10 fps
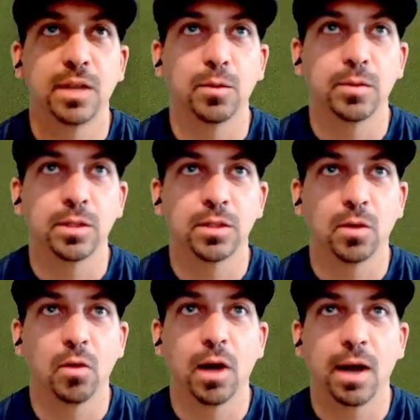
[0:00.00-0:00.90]
The wind took a
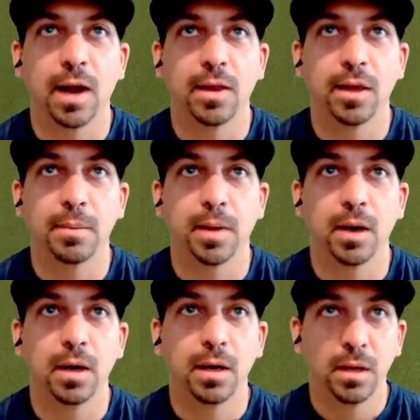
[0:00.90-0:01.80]
lot out of that,
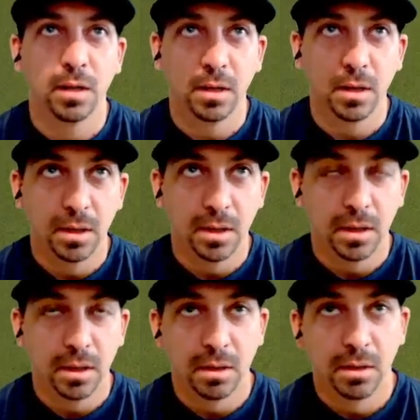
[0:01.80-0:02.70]
but
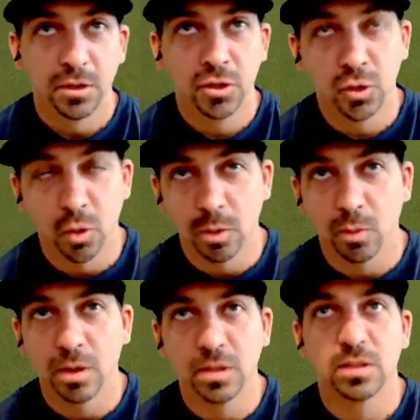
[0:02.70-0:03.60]
Short
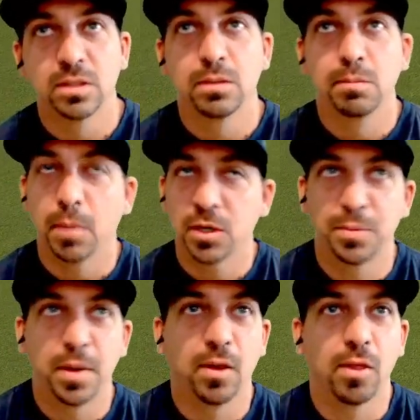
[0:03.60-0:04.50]
was much
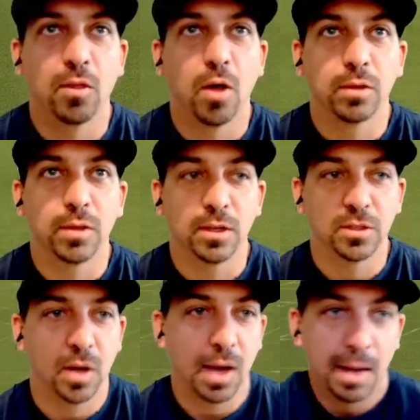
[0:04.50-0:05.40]
better than long there,
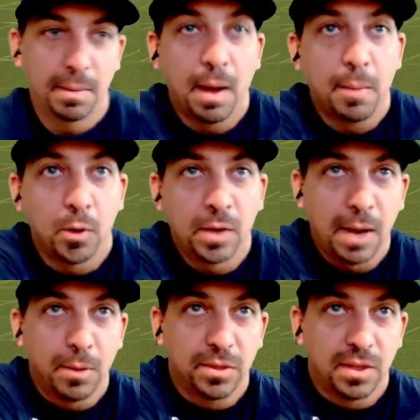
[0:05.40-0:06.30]
so I'm okay
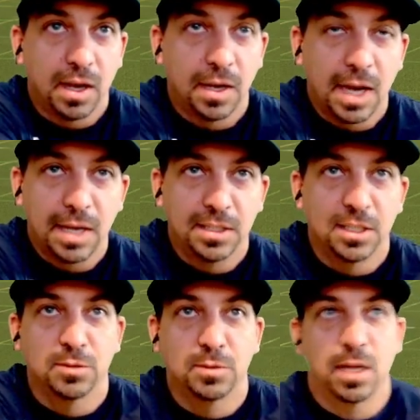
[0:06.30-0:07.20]
with the
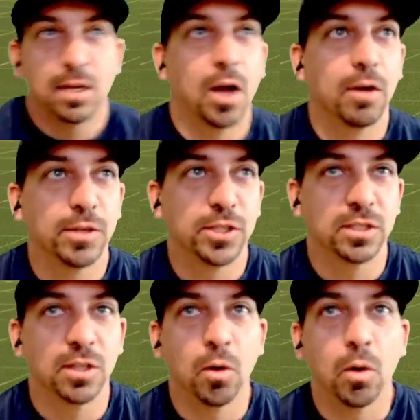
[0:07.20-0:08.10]
96% not
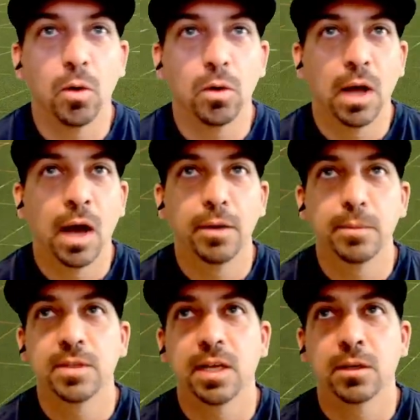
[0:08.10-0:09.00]
reaching the hole.
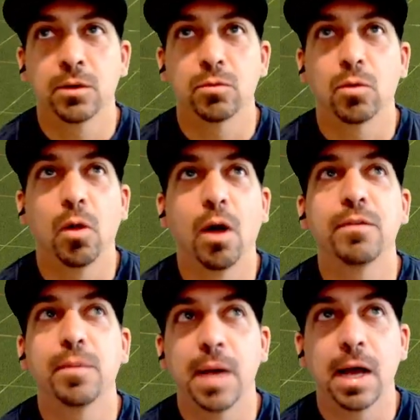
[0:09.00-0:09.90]
100% could roll off
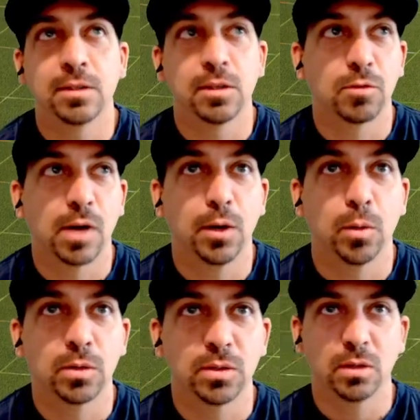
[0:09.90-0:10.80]
the back to the right
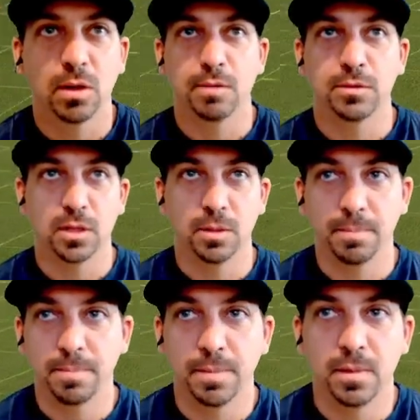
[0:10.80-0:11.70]
or to the left, so
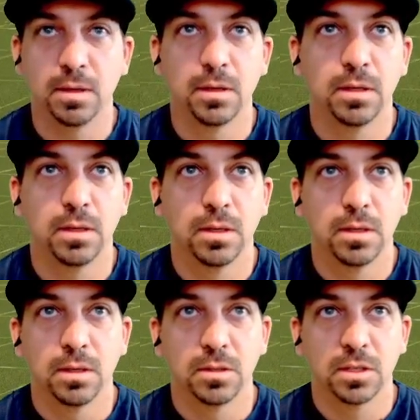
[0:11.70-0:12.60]

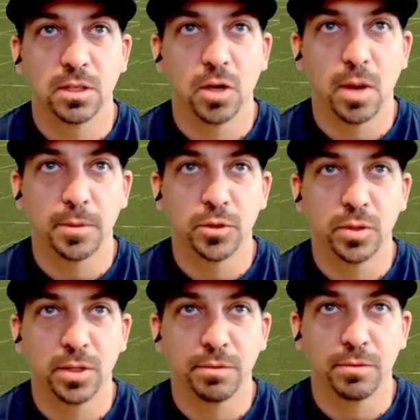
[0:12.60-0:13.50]
it's a good
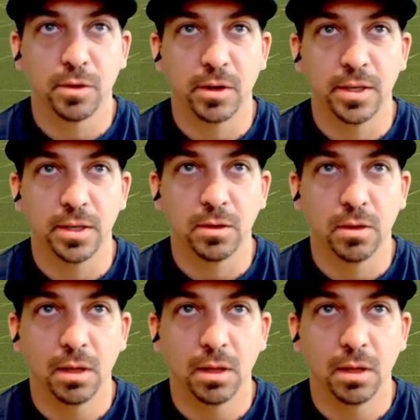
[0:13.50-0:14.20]
opportunity for eagle.